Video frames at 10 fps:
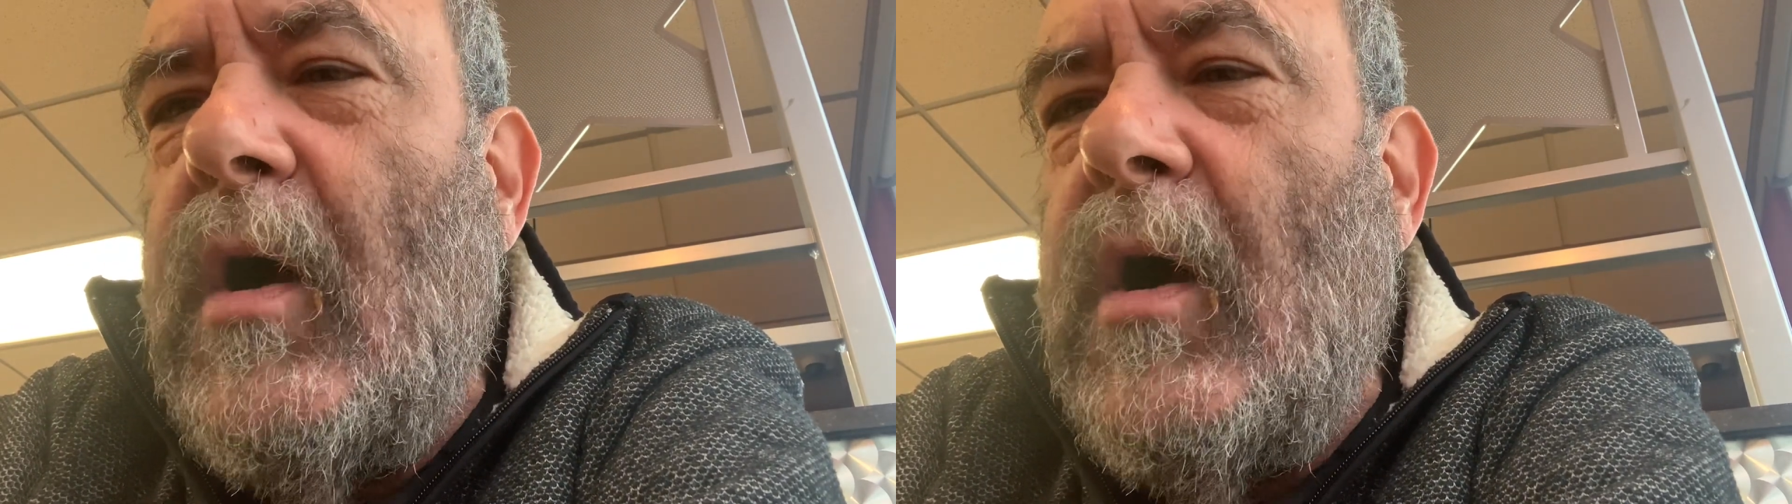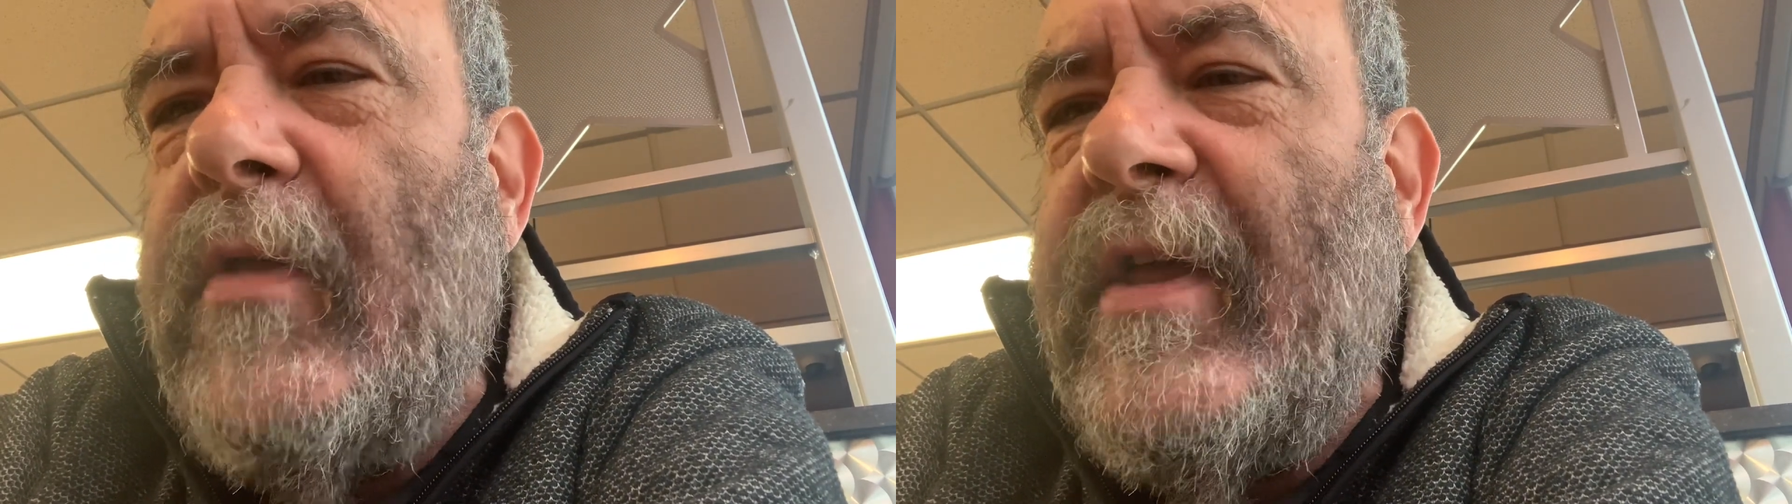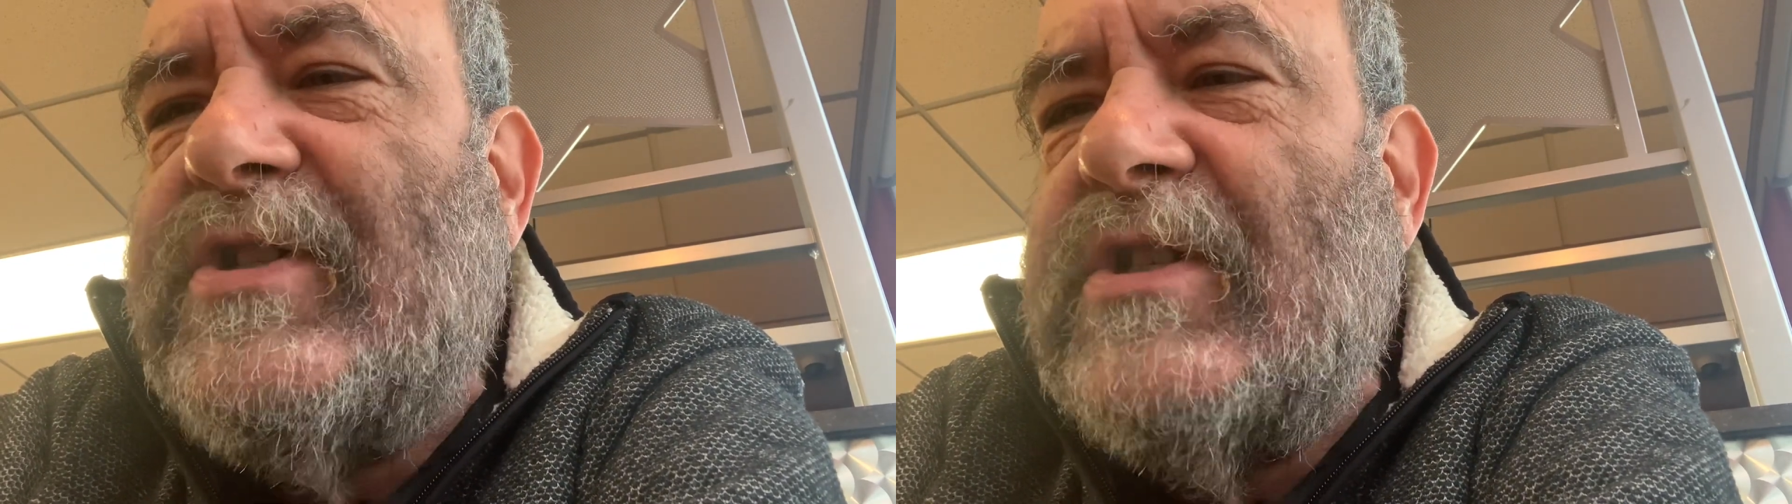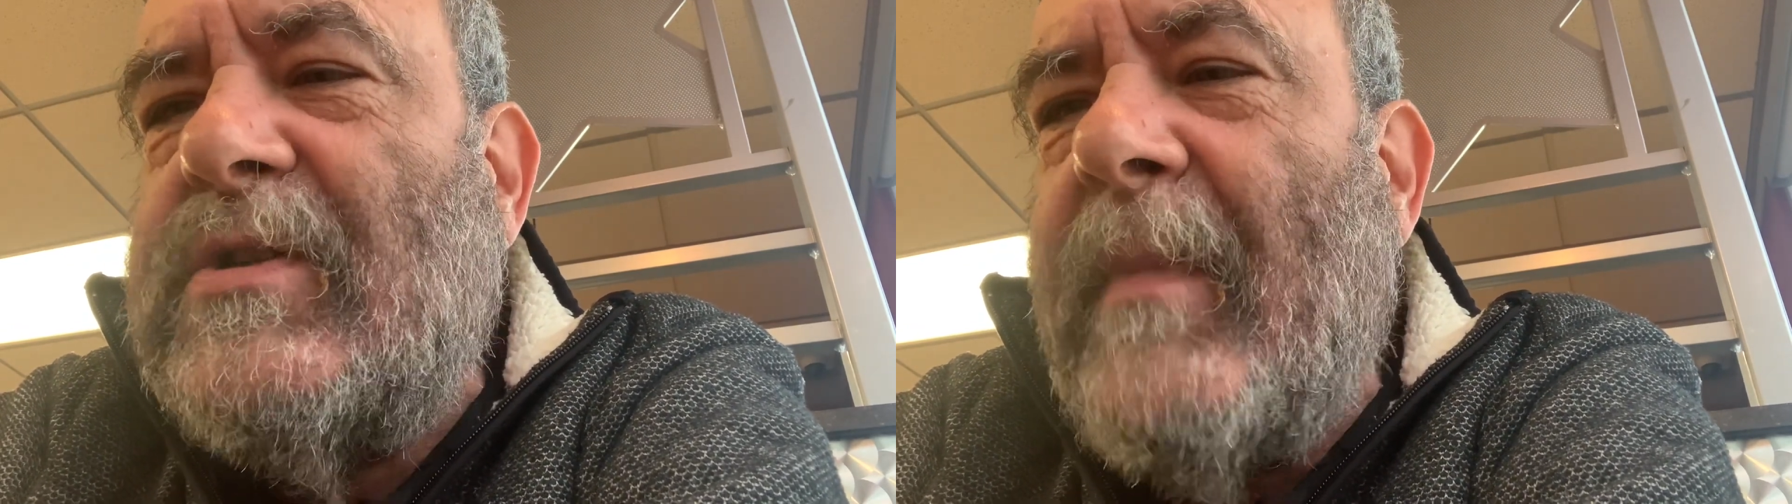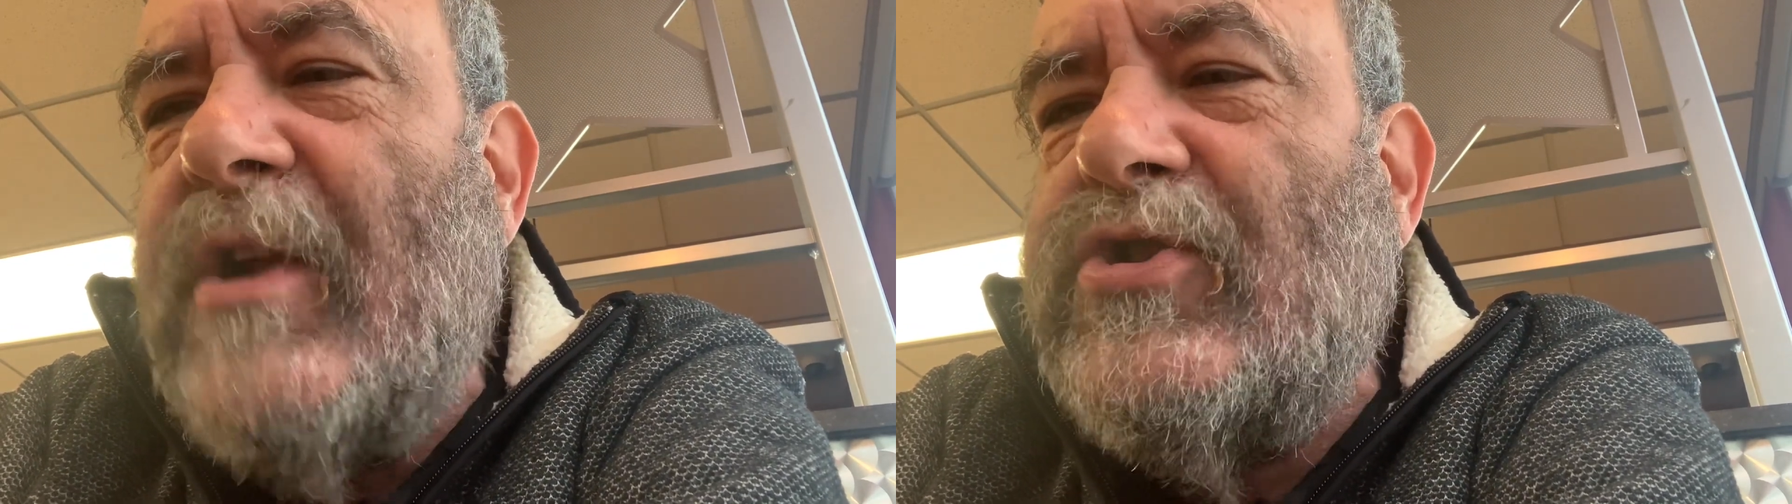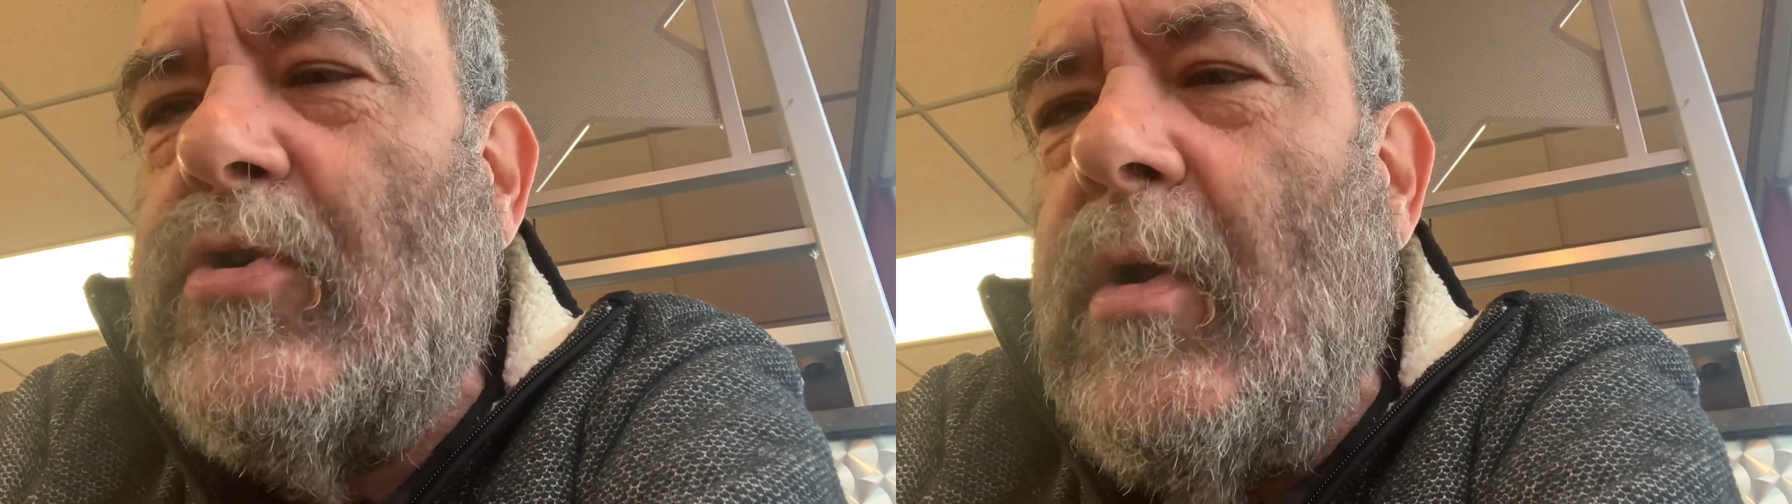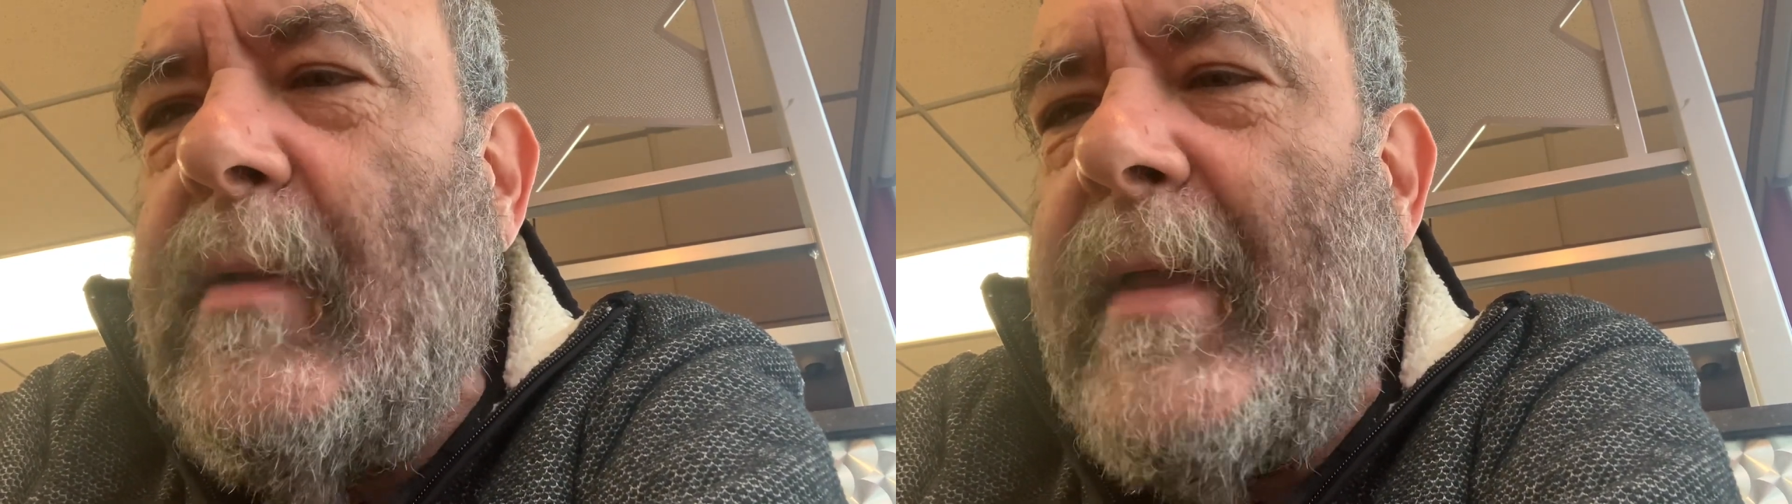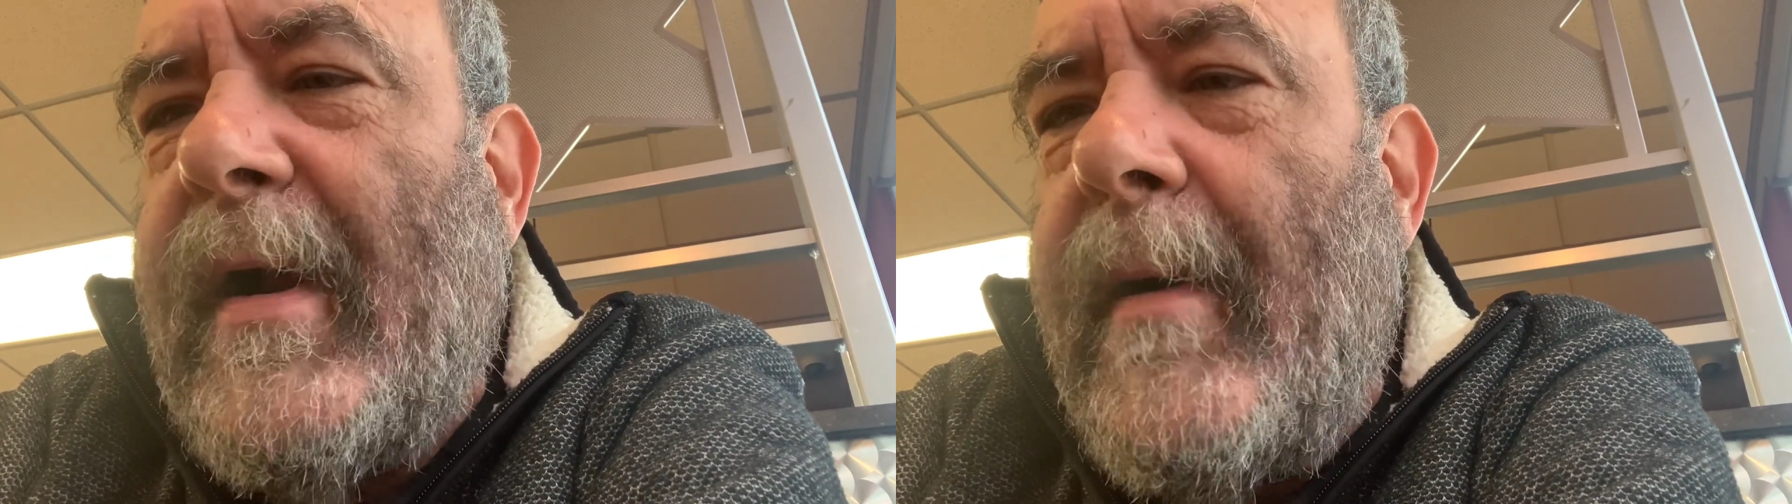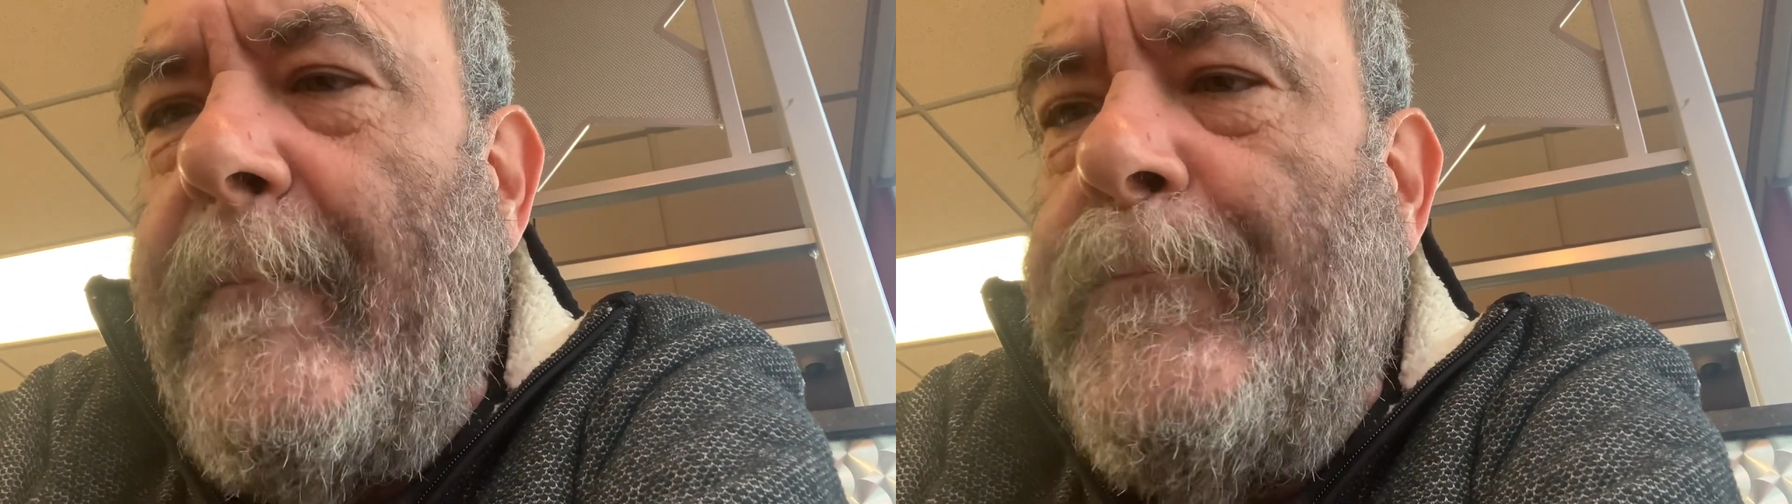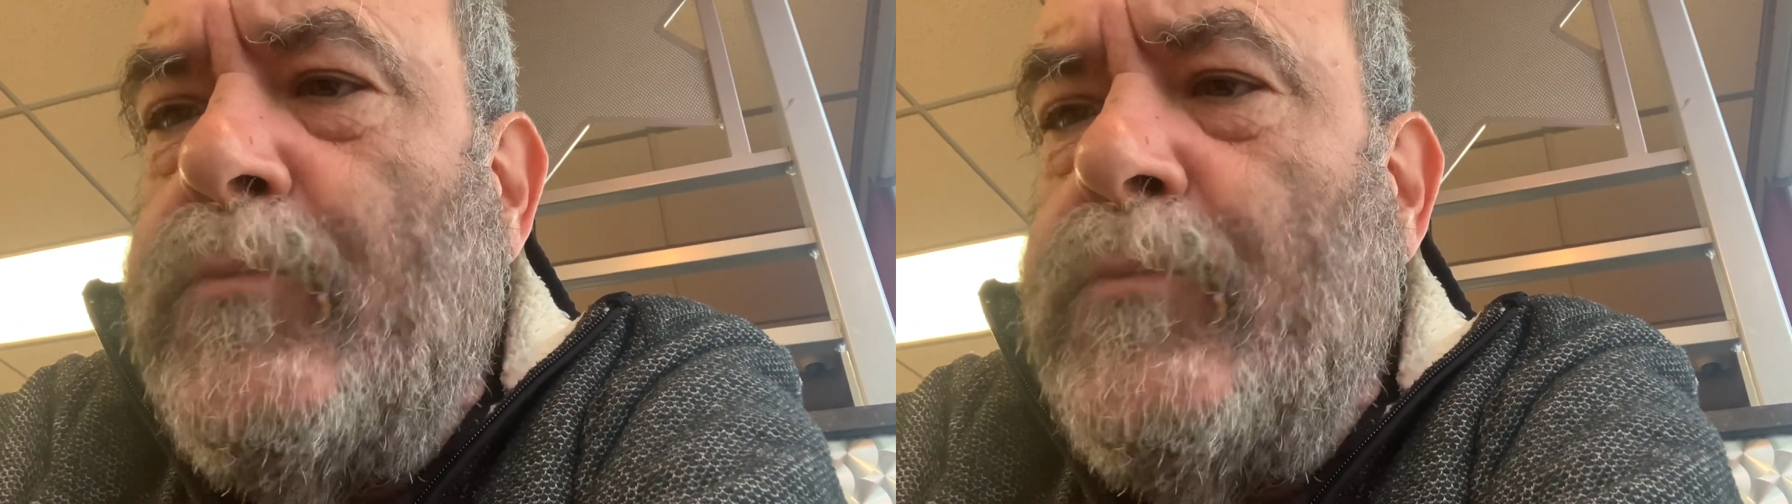uh, the assistant manager told him to get up,